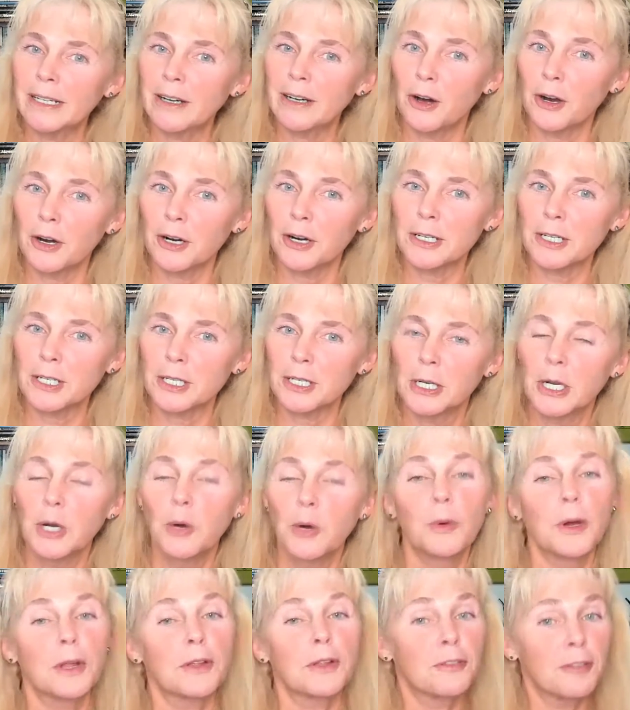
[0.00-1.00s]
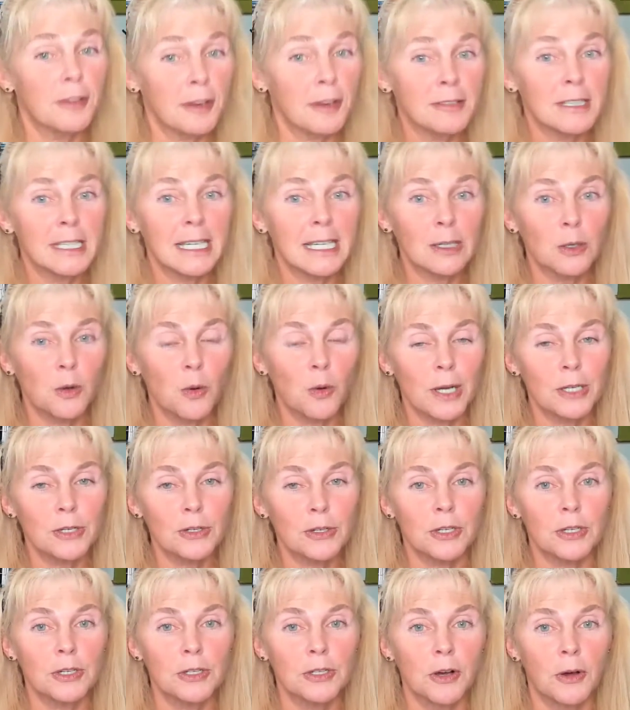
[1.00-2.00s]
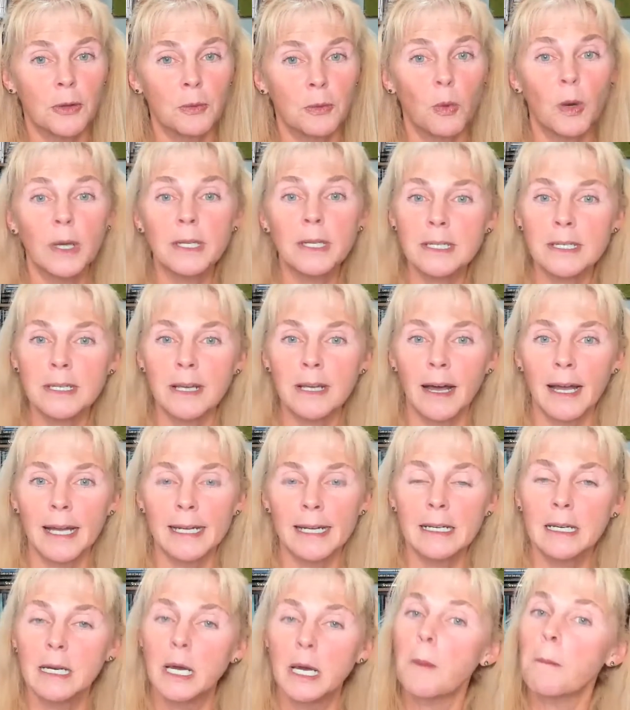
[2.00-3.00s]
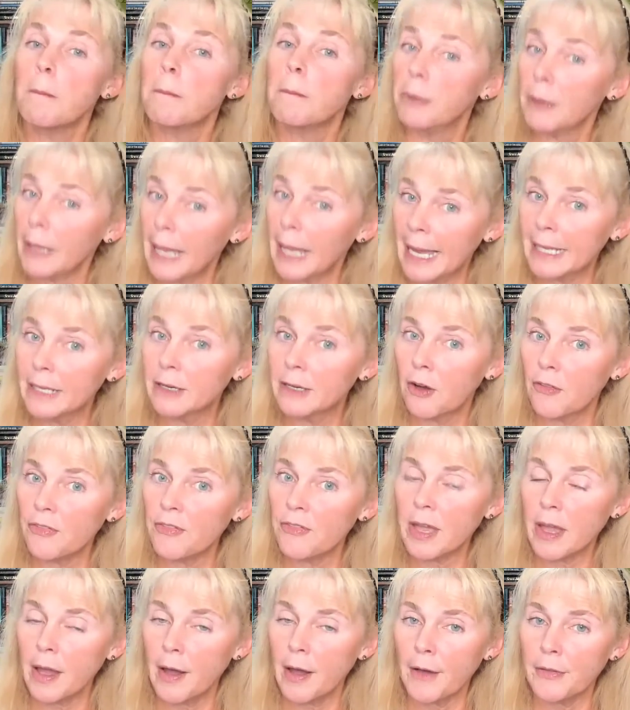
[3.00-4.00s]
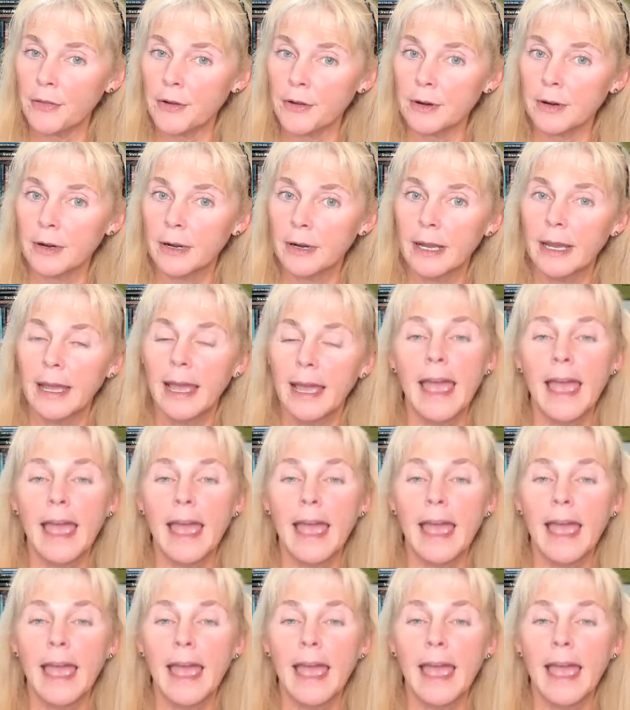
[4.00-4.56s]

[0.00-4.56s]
cards with 15 questions on one side, blank on the other,